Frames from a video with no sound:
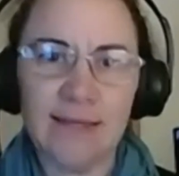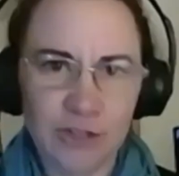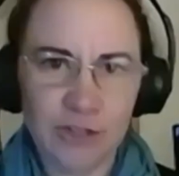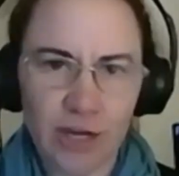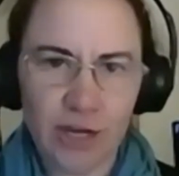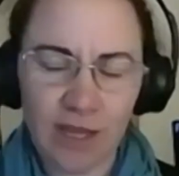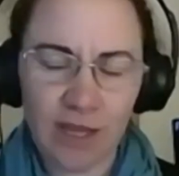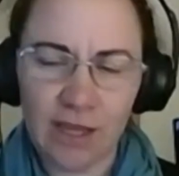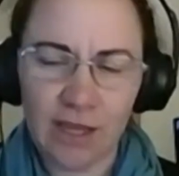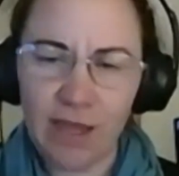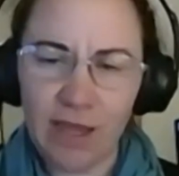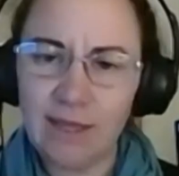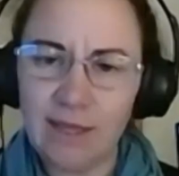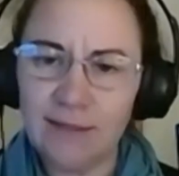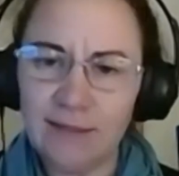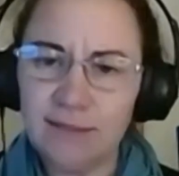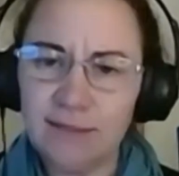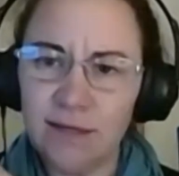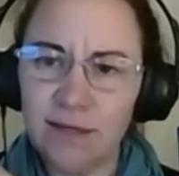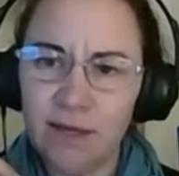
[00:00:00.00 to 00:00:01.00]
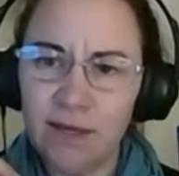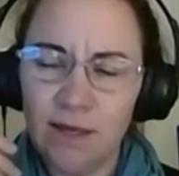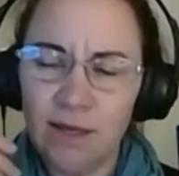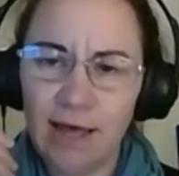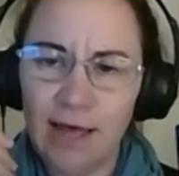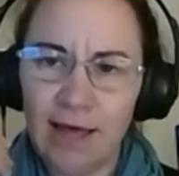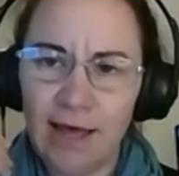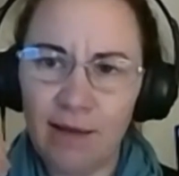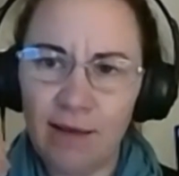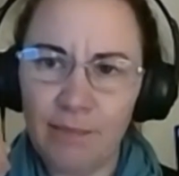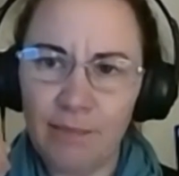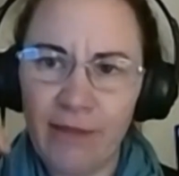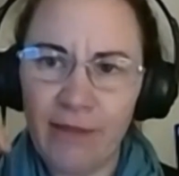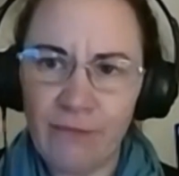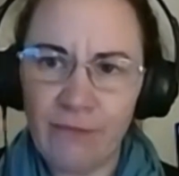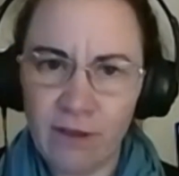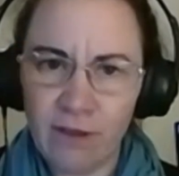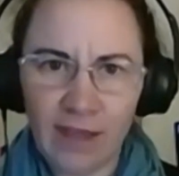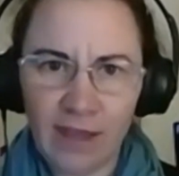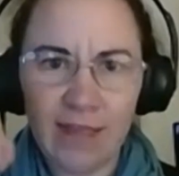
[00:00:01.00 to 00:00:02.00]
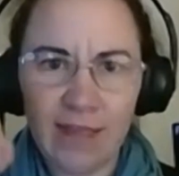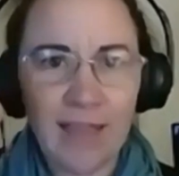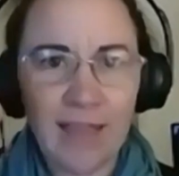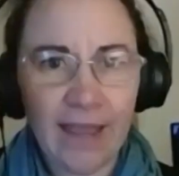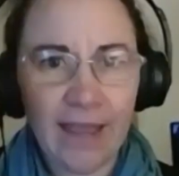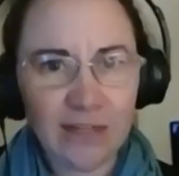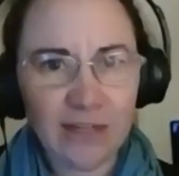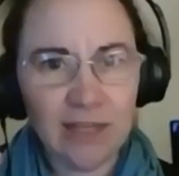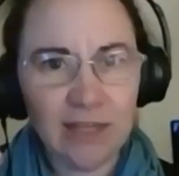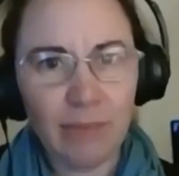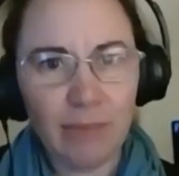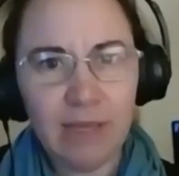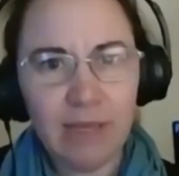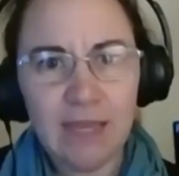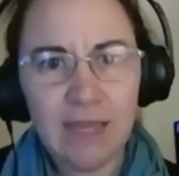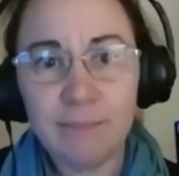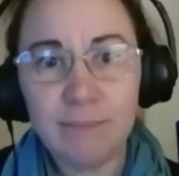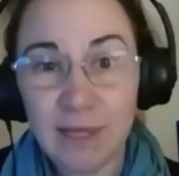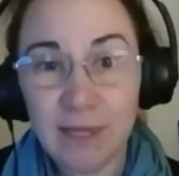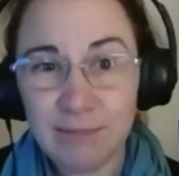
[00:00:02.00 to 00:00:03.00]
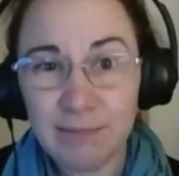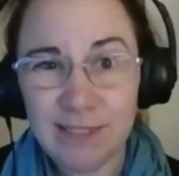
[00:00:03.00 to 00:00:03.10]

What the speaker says: and that can actually be kept up to date itself.